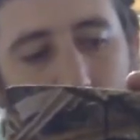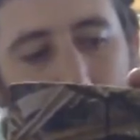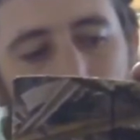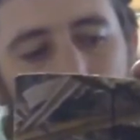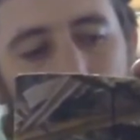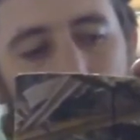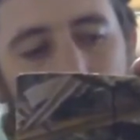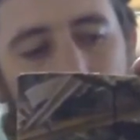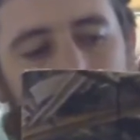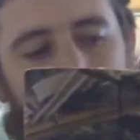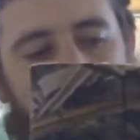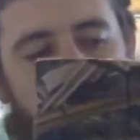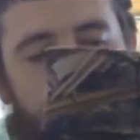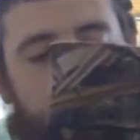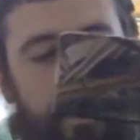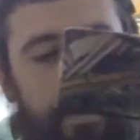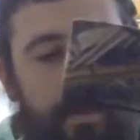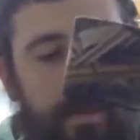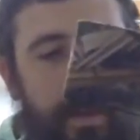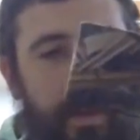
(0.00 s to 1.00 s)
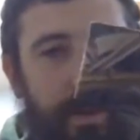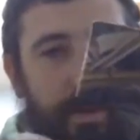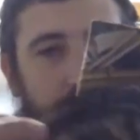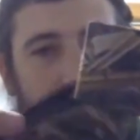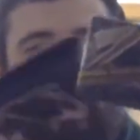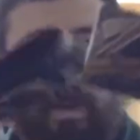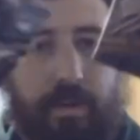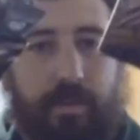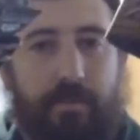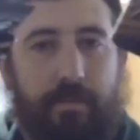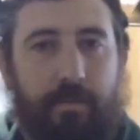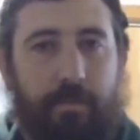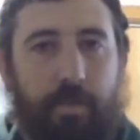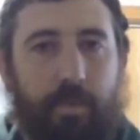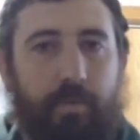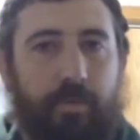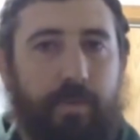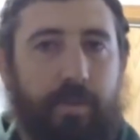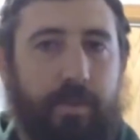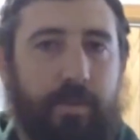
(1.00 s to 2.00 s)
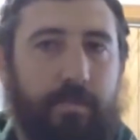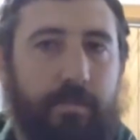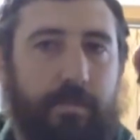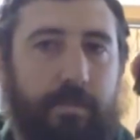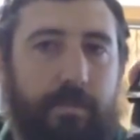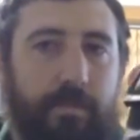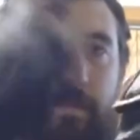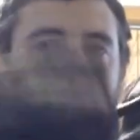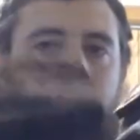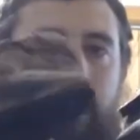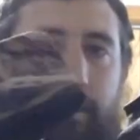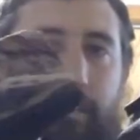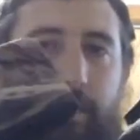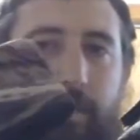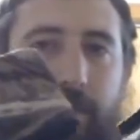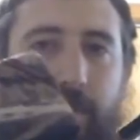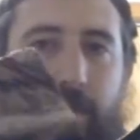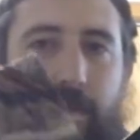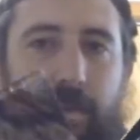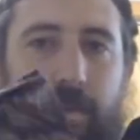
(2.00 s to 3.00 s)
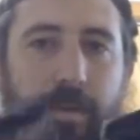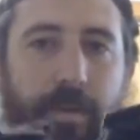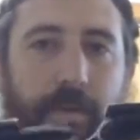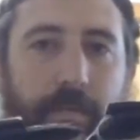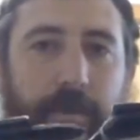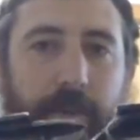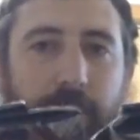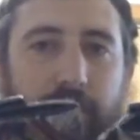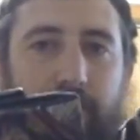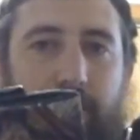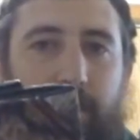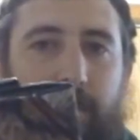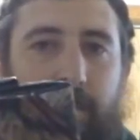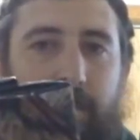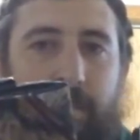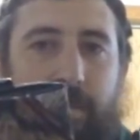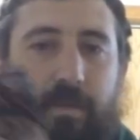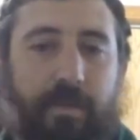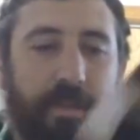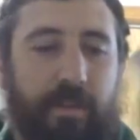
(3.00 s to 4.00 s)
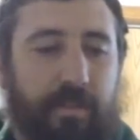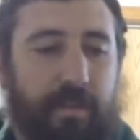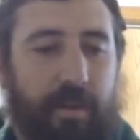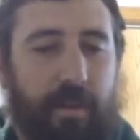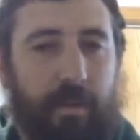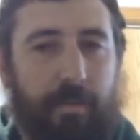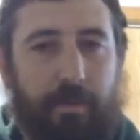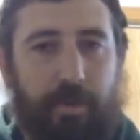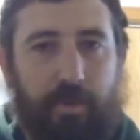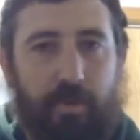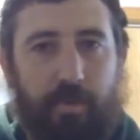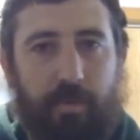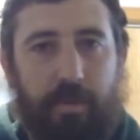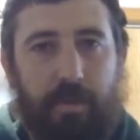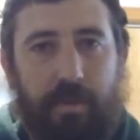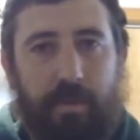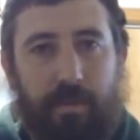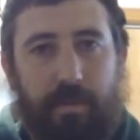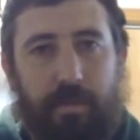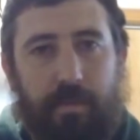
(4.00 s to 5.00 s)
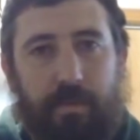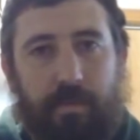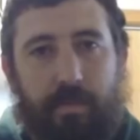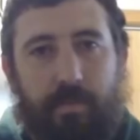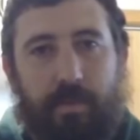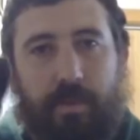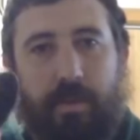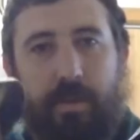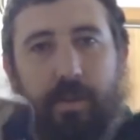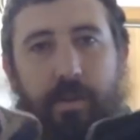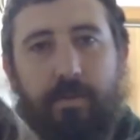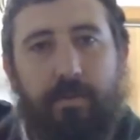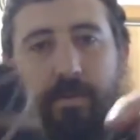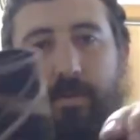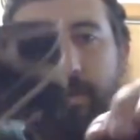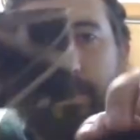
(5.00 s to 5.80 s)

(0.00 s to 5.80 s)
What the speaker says: waders that don't have boots on, I guess. Like I said, I'm a newbie when it comes